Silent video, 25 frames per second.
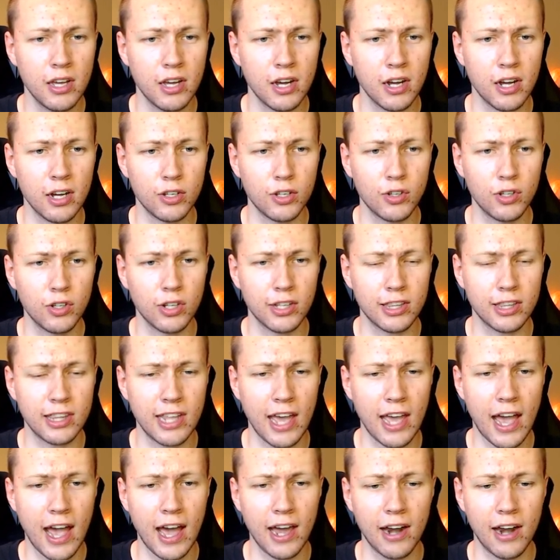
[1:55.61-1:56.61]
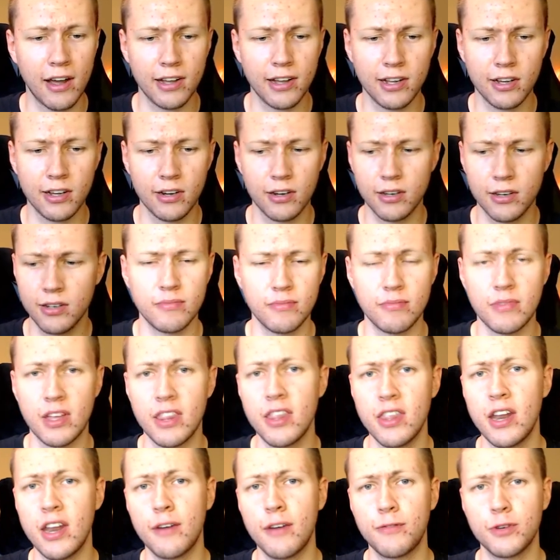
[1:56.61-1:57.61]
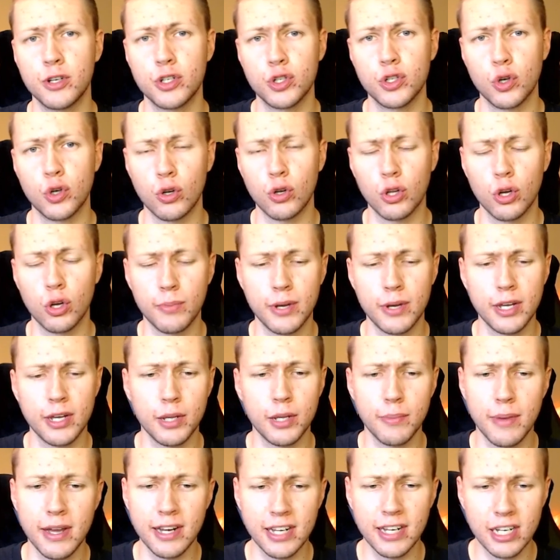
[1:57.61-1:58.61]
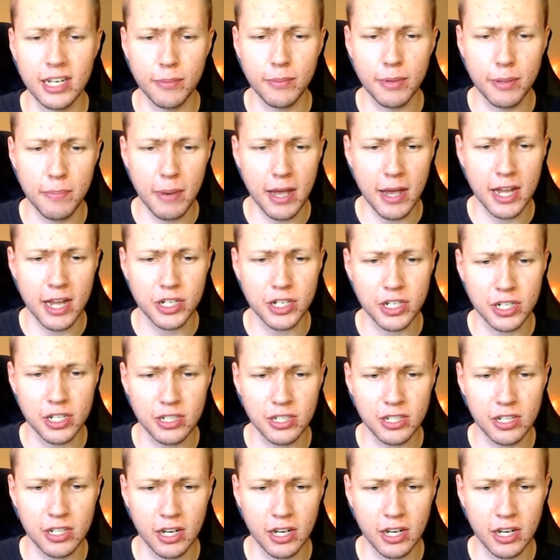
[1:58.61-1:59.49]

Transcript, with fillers: Uh, you click the add icon. And then after a short little bit, you may need to be patient.